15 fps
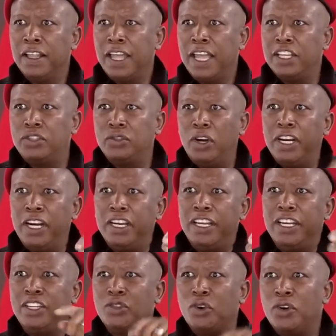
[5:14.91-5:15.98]
It's not an
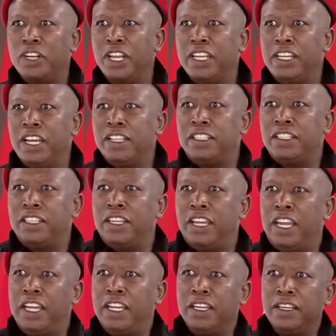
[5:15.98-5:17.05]
issue on the
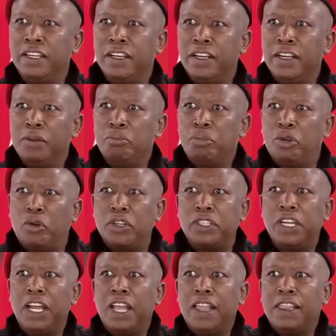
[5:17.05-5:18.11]
ENCA because
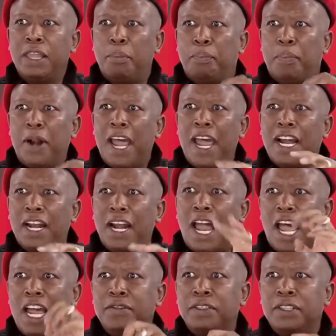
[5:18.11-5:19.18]
the black
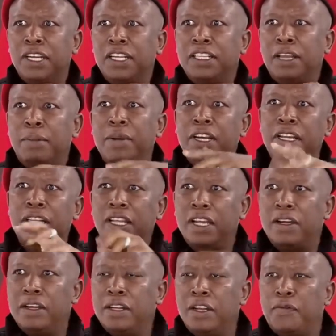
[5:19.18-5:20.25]
lives, in
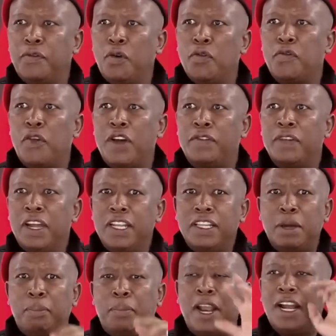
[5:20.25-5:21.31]
the 4-5,
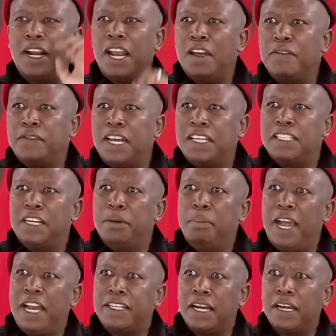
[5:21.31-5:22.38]
the black life doesn't
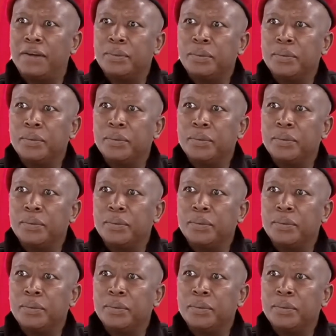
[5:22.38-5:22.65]
matter.